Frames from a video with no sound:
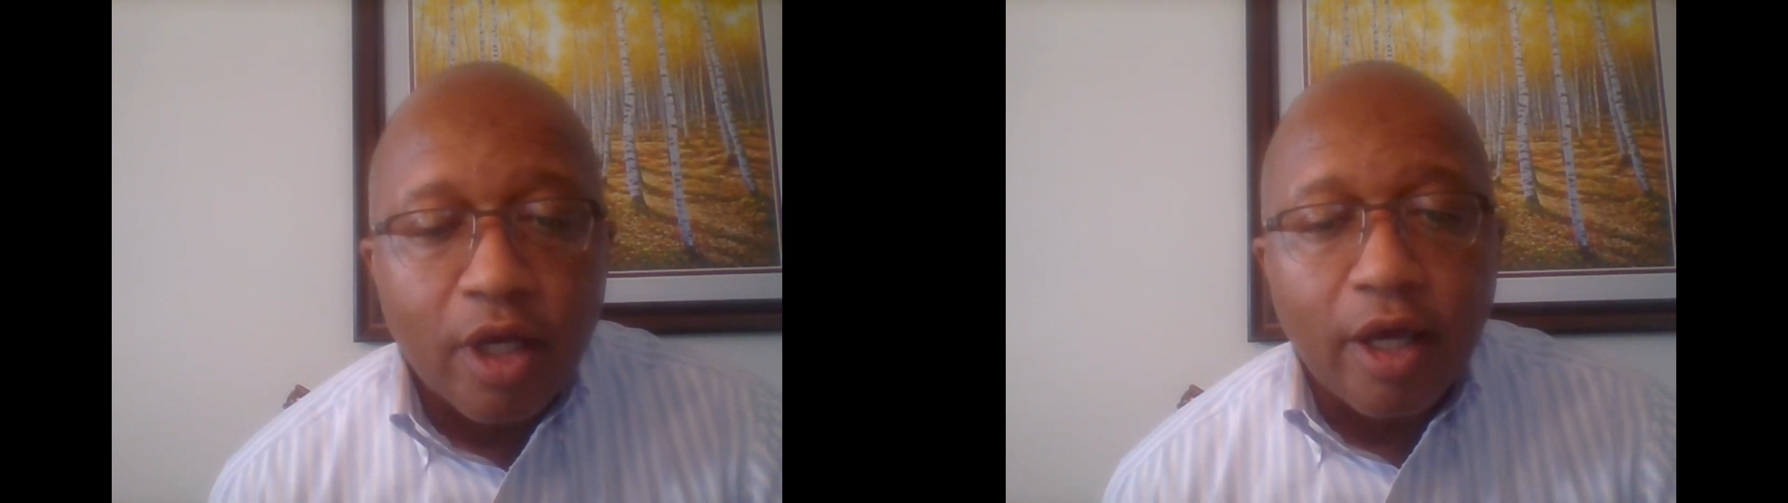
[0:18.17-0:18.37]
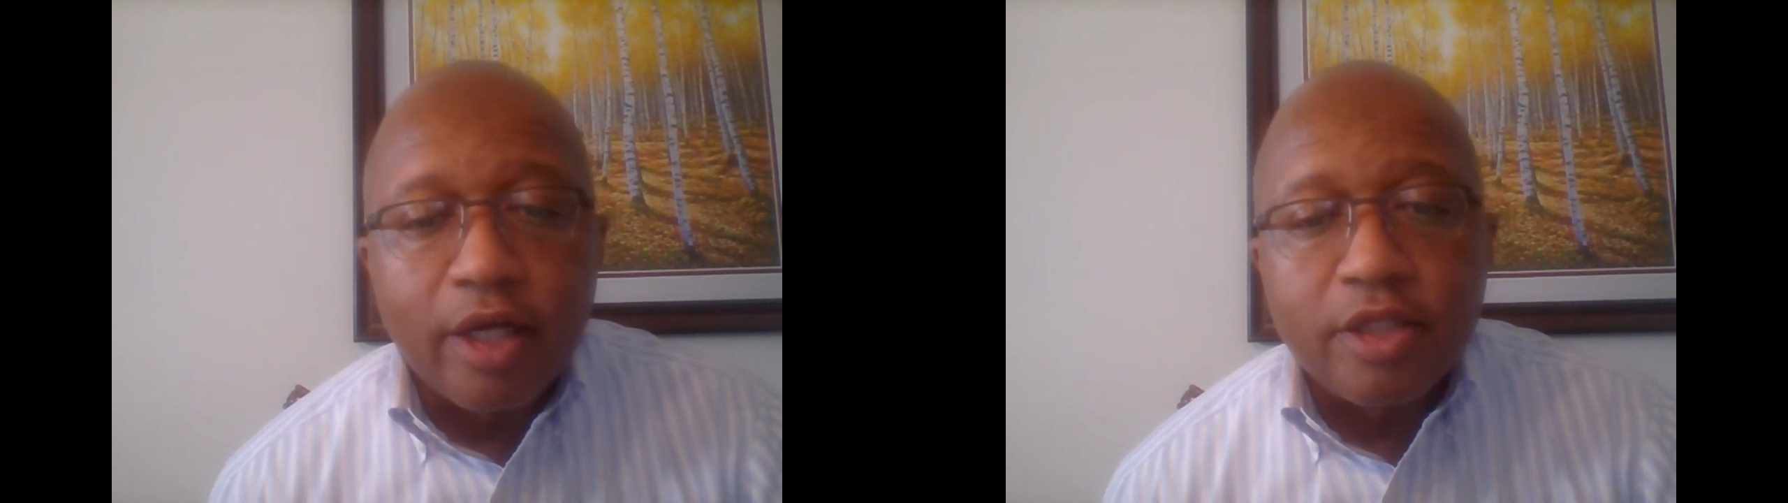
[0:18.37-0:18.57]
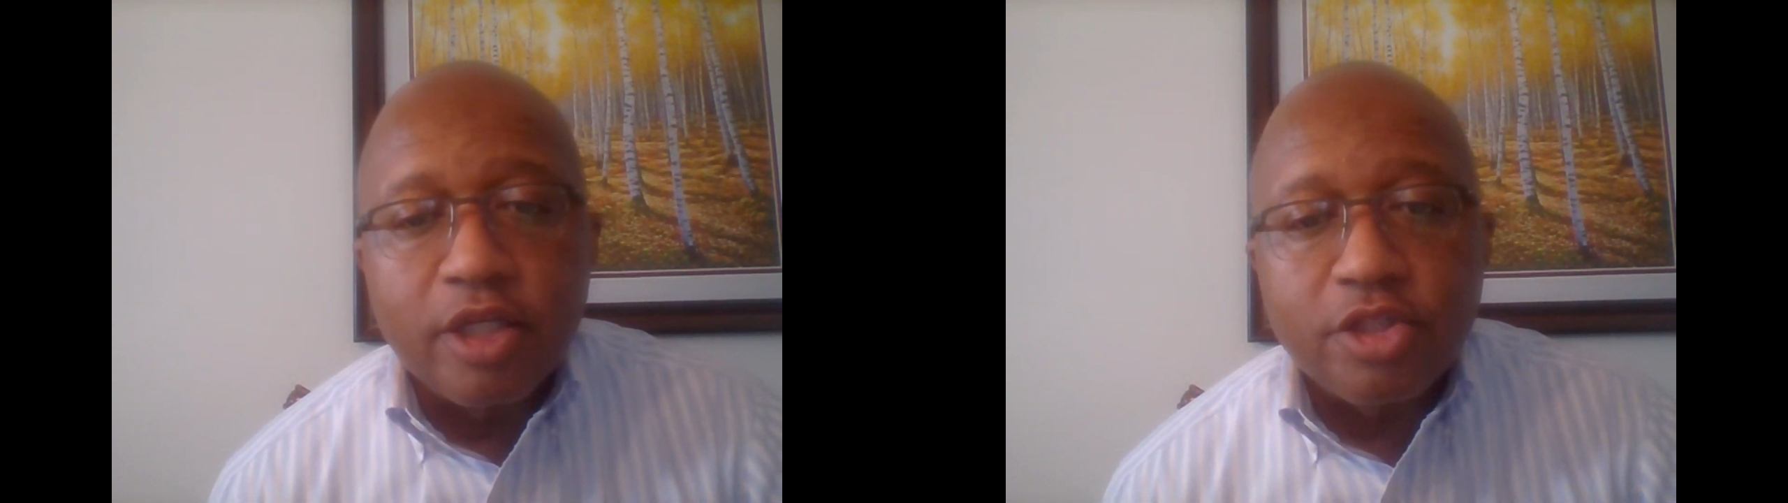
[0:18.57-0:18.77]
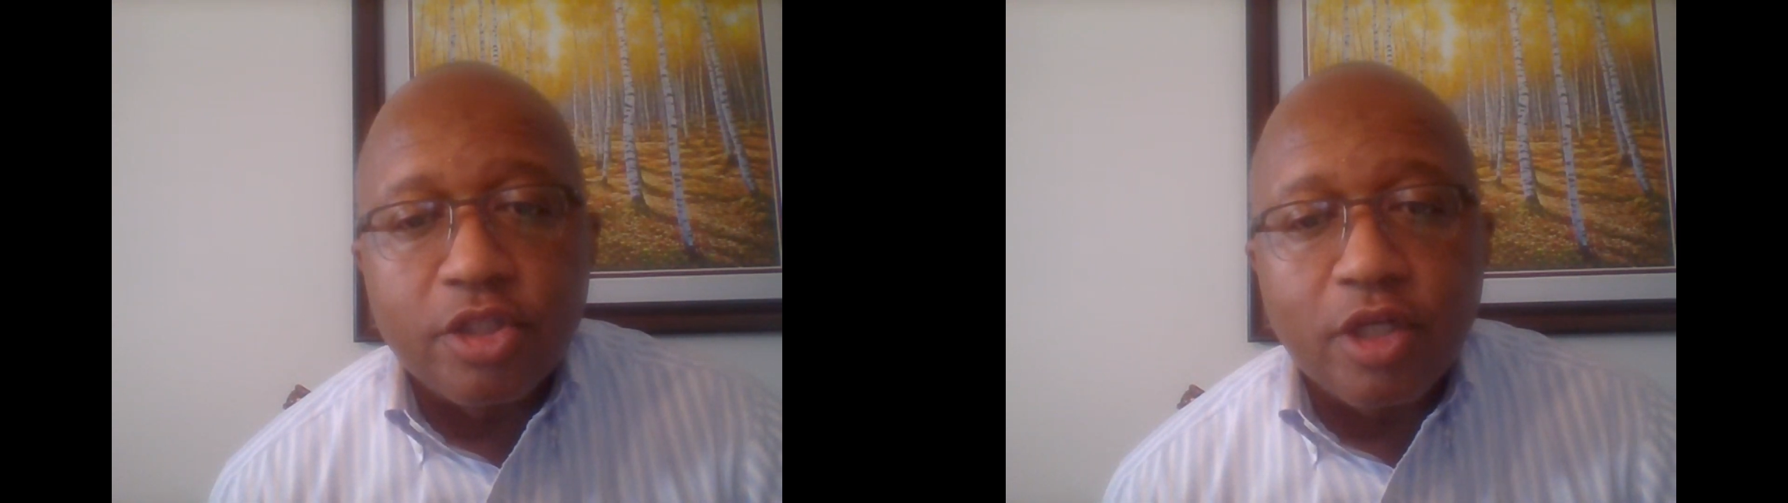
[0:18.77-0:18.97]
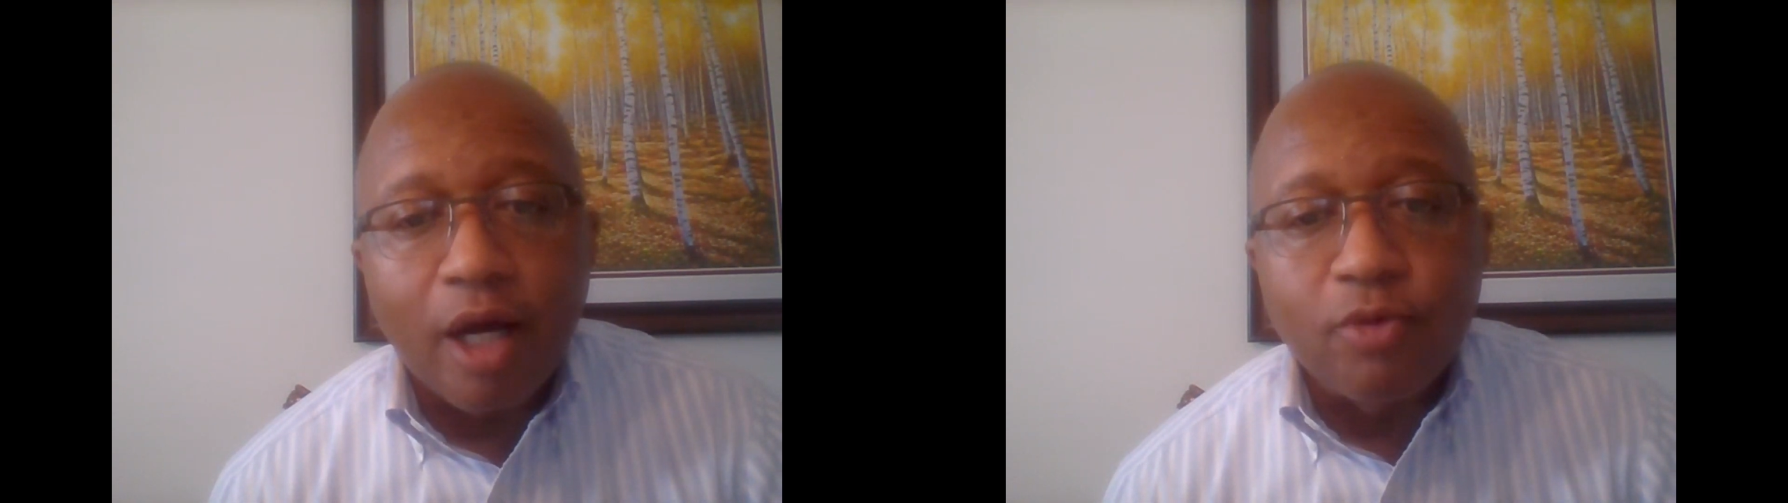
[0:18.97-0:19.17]
In
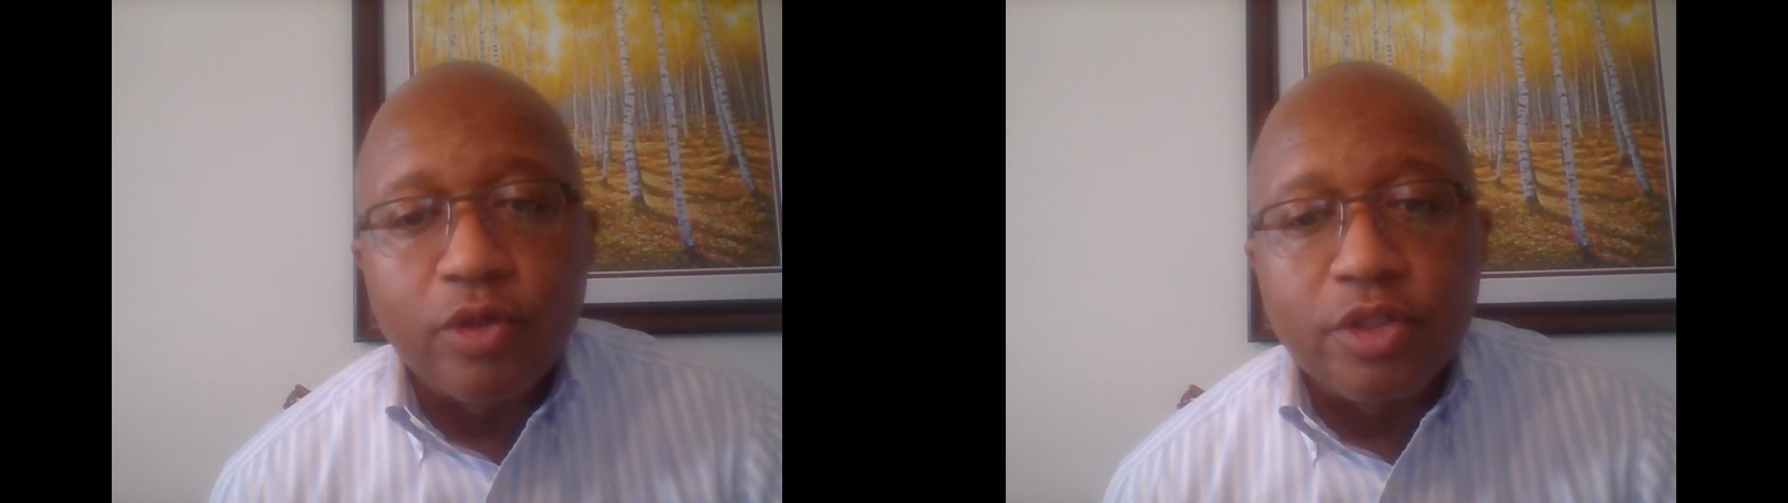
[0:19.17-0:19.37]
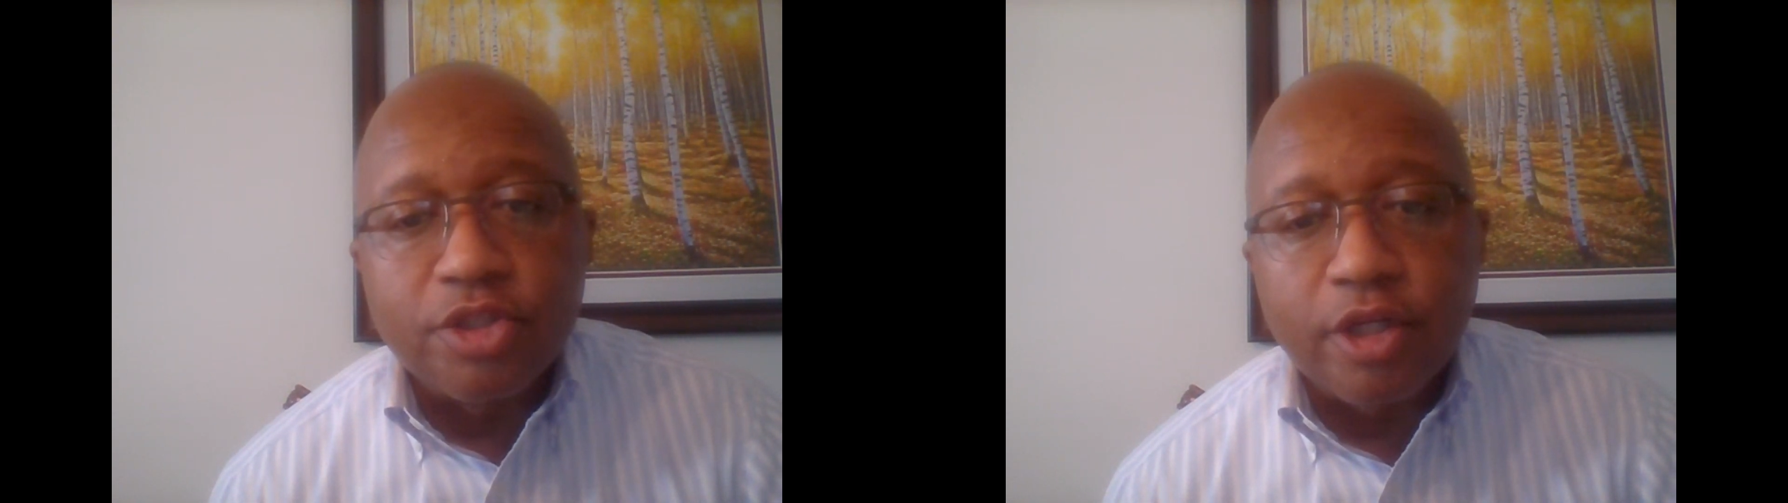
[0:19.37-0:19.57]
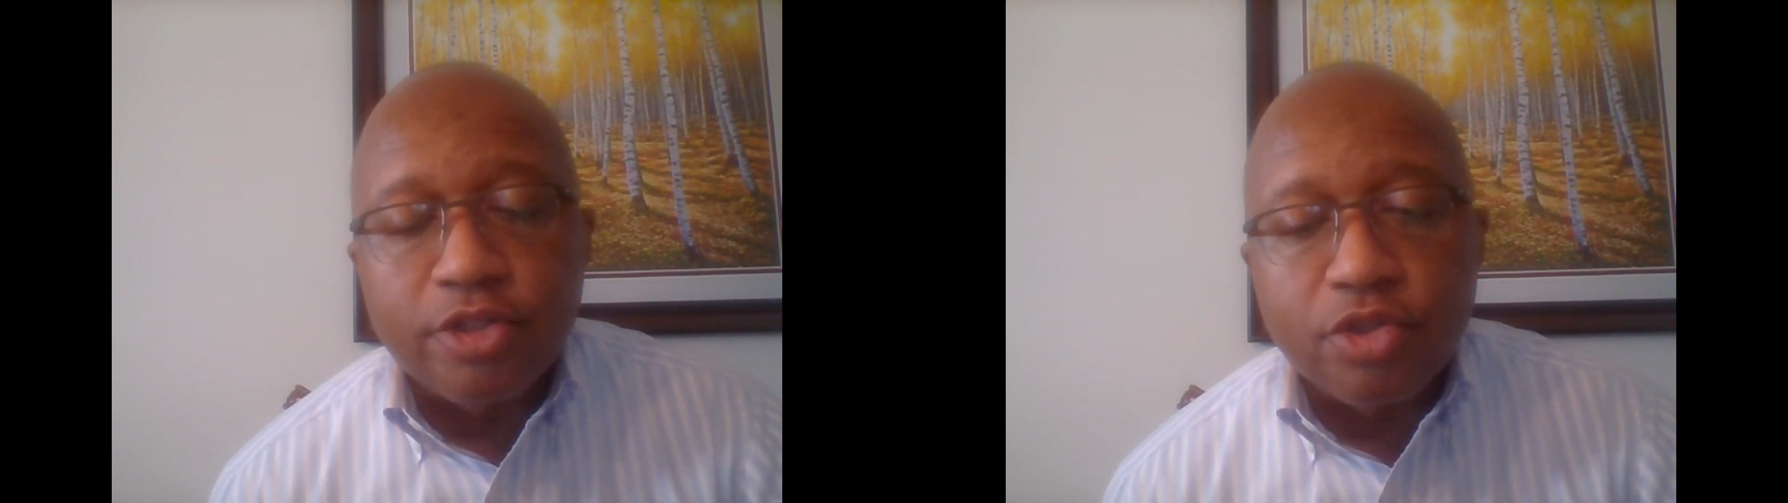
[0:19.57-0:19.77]
addition, I'm going to share